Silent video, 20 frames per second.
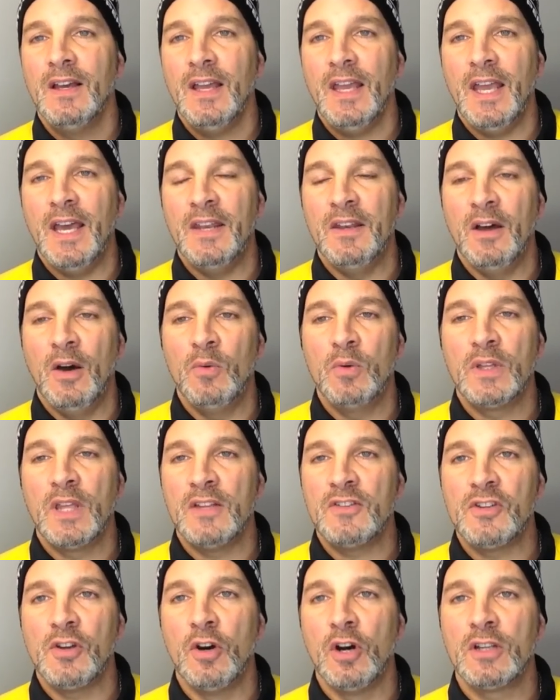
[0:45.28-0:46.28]
and uh, we'll
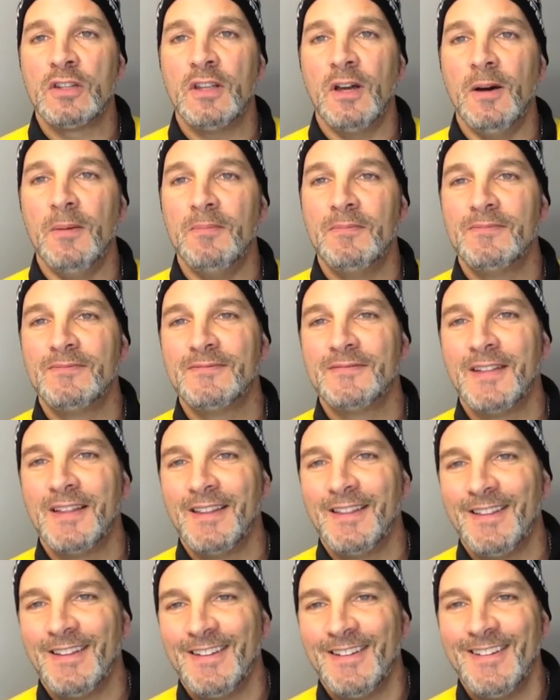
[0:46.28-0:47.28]
get you hooked up.
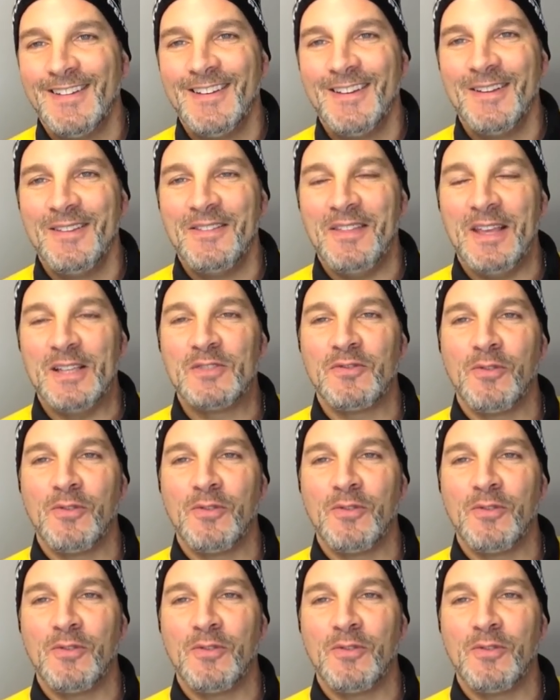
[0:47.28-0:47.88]
Thanks